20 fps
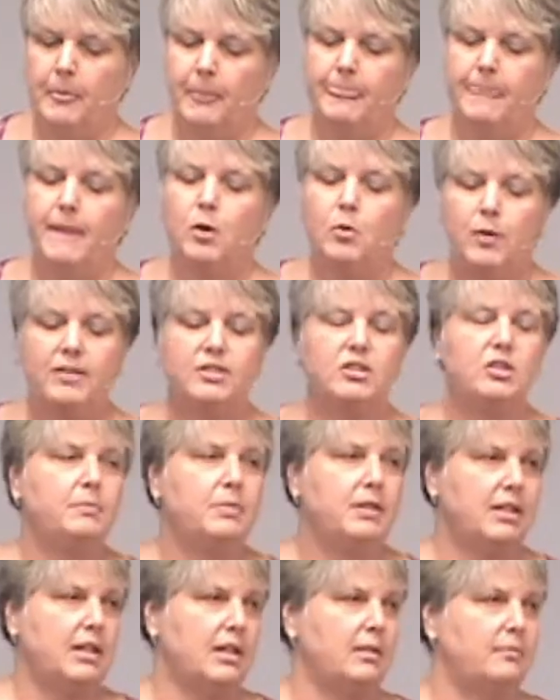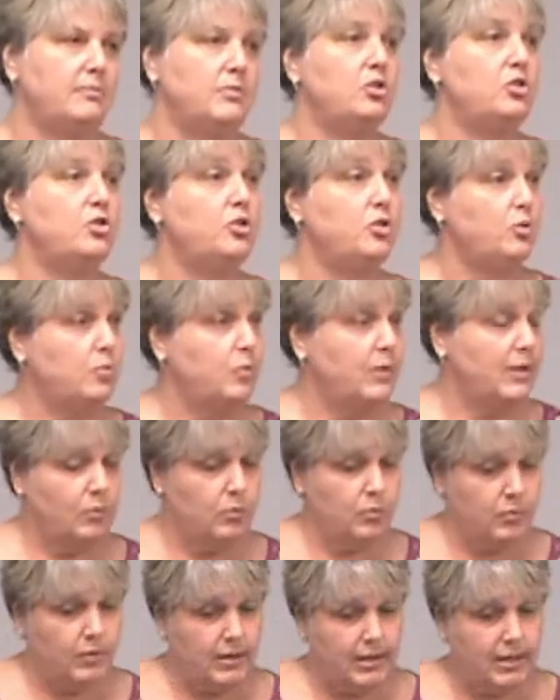The question becomes, do we
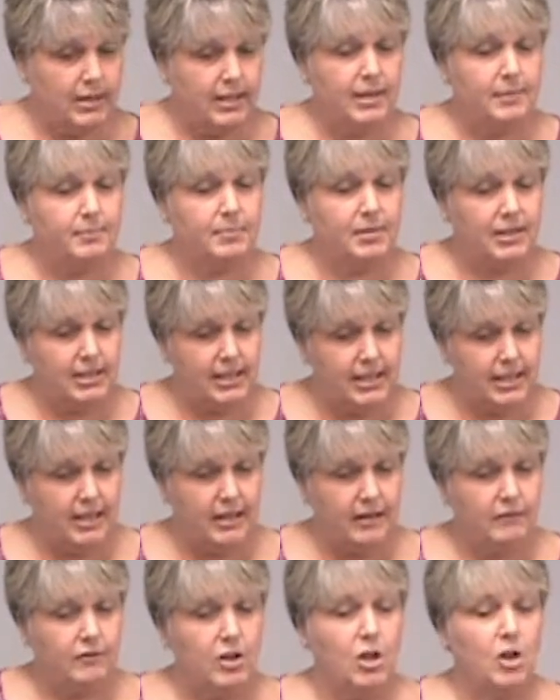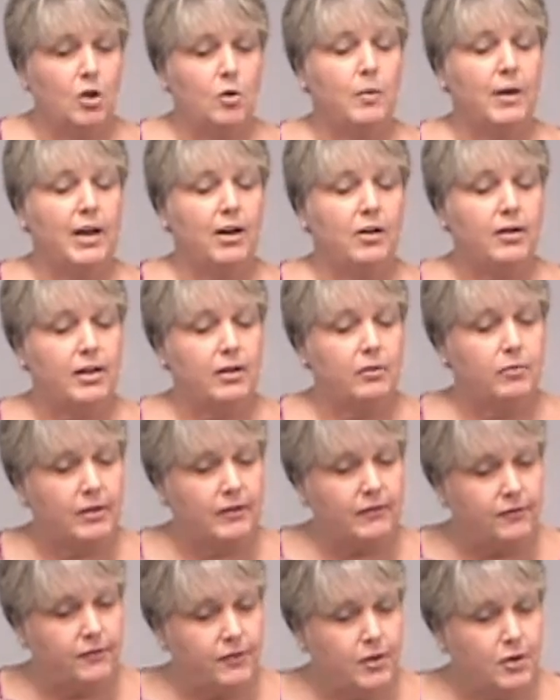really believe we are
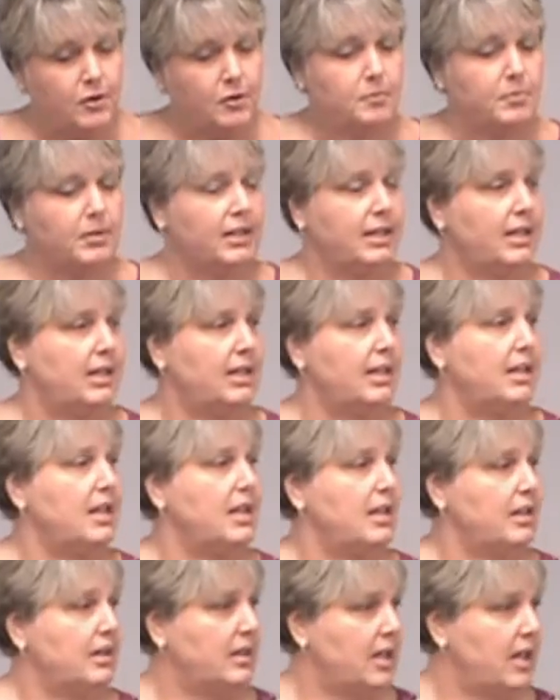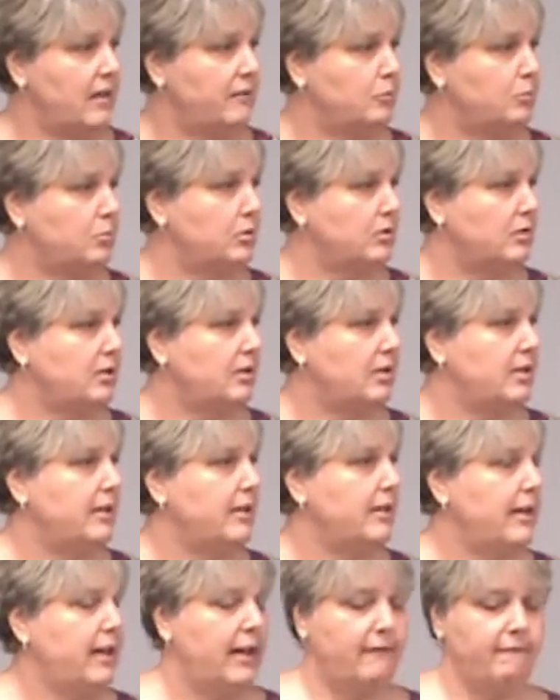irrefutably lovable
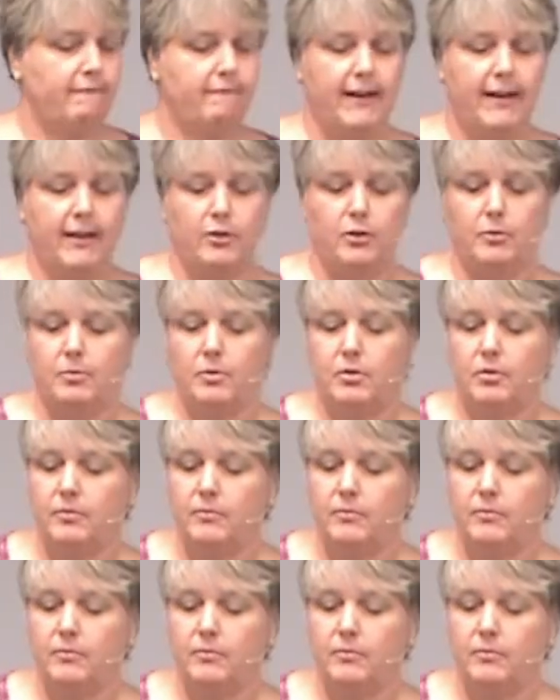and valuable?